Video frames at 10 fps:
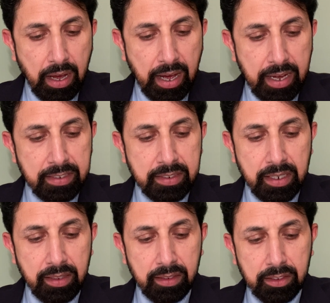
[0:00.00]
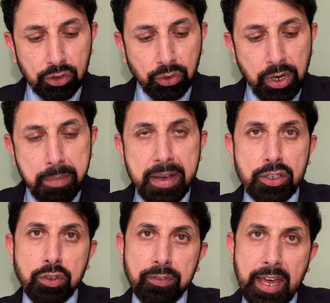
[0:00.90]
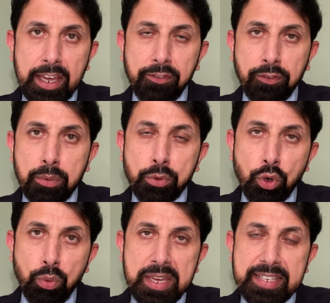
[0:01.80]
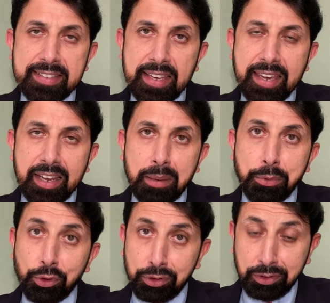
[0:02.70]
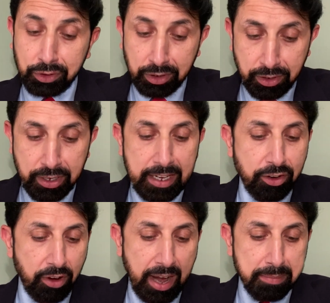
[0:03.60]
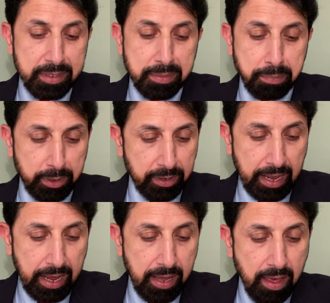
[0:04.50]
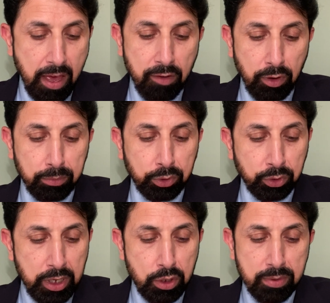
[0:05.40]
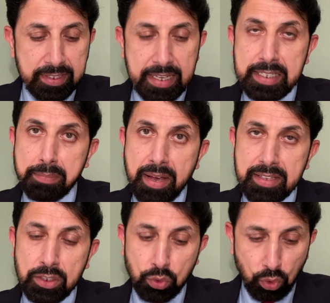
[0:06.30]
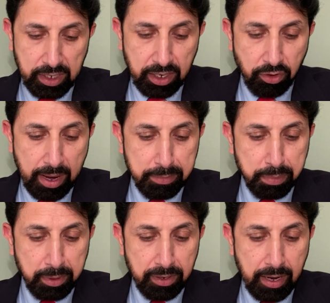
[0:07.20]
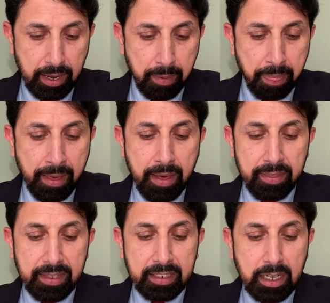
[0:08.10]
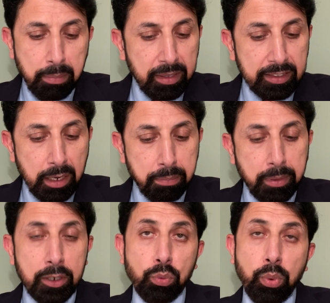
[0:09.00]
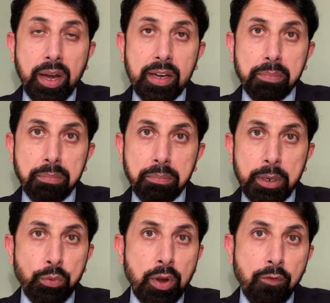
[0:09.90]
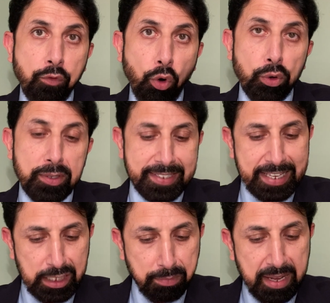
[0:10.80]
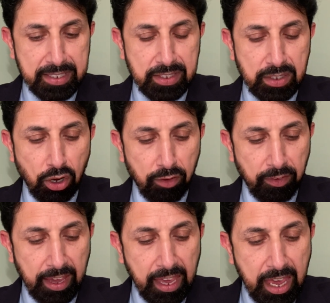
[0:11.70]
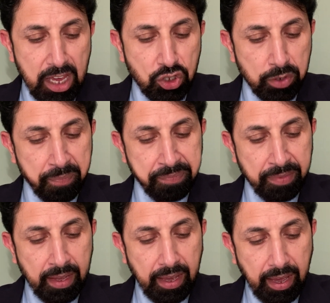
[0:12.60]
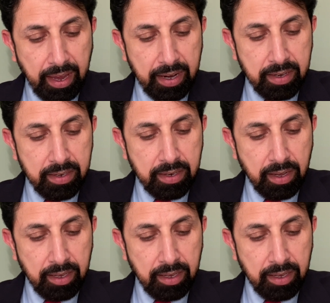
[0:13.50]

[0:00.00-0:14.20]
until the 3 months of life, from 2 weeks, they gain up to 30 grams per day. From 3 to 6 months, 20 grams per day. They double their birth weight between 4 to 6 months of age. And